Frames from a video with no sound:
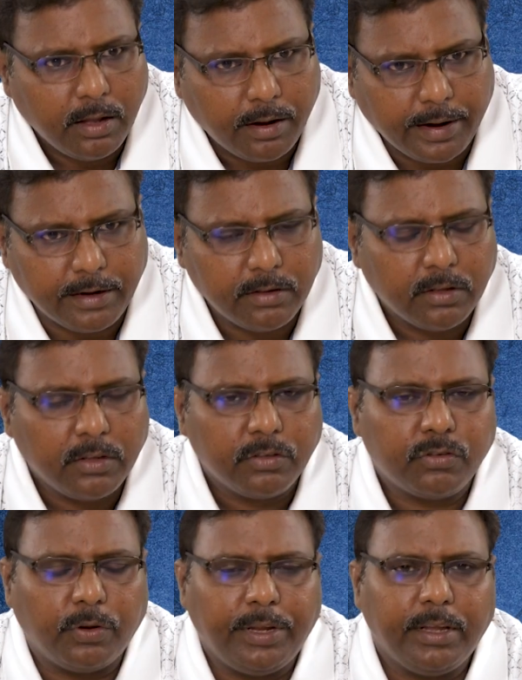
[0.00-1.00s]
right?
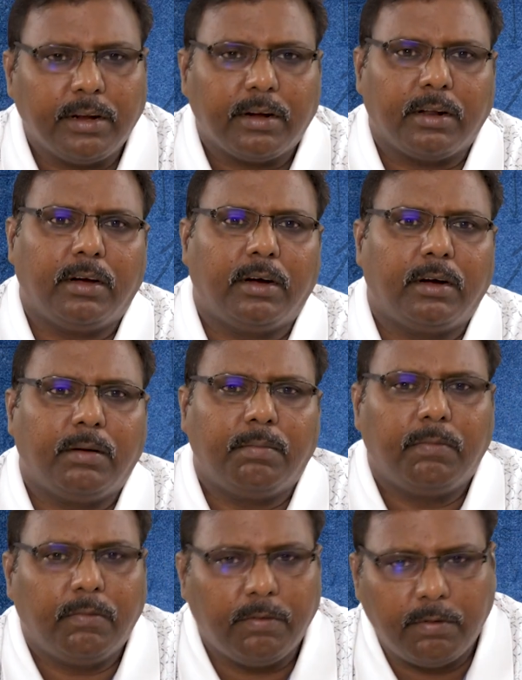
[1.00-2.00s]
So here
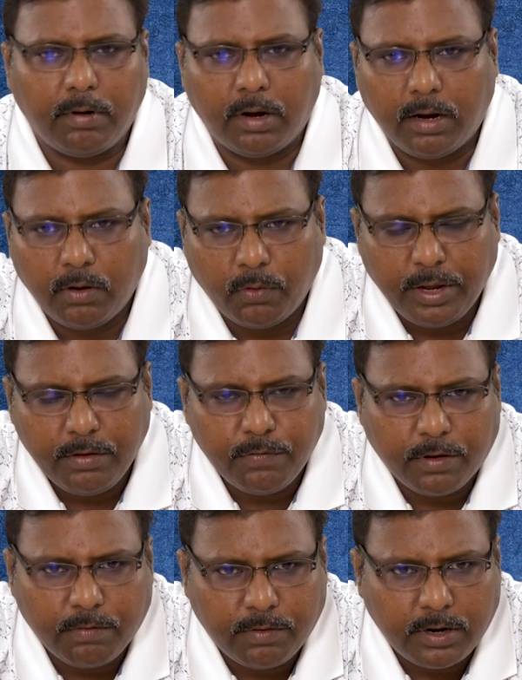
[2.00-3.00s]
going
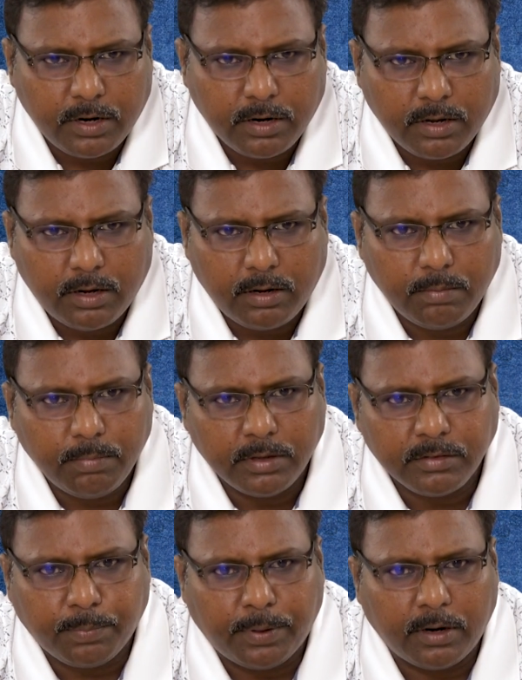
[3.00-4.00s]
forward,
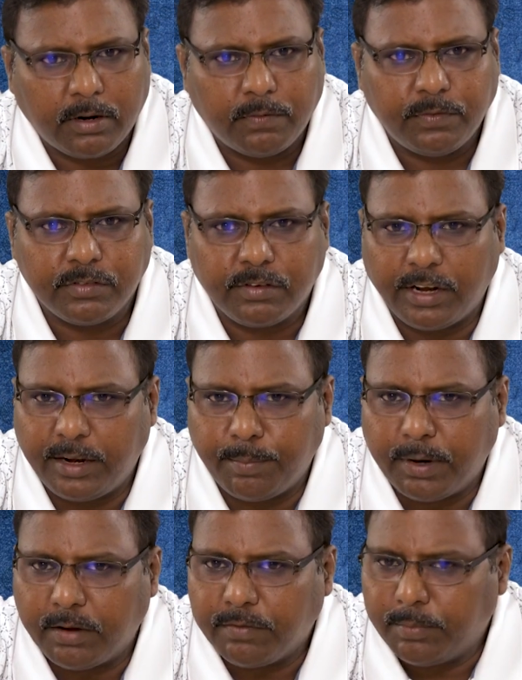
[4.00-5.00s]
as a part of this
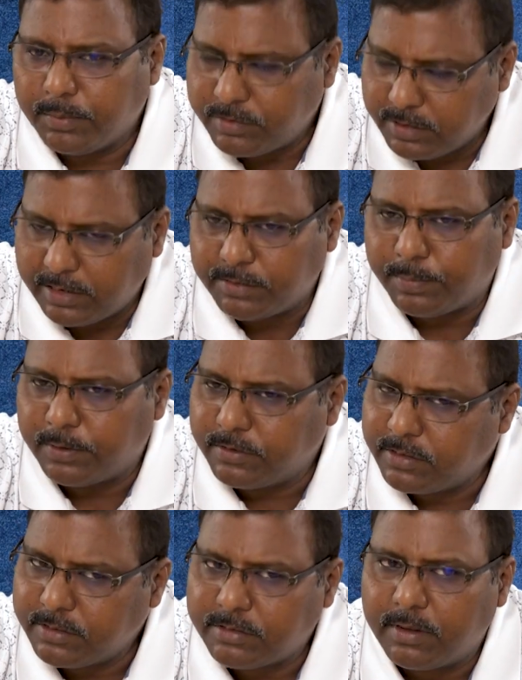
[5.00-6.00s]
treatment of the missing
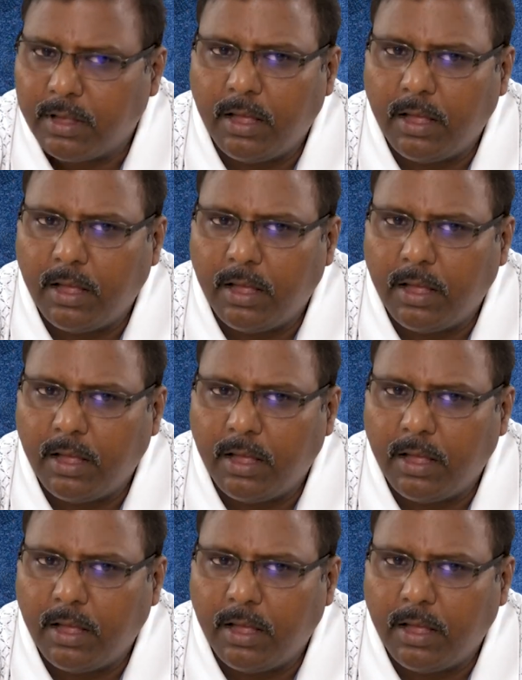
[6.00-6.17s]
responses,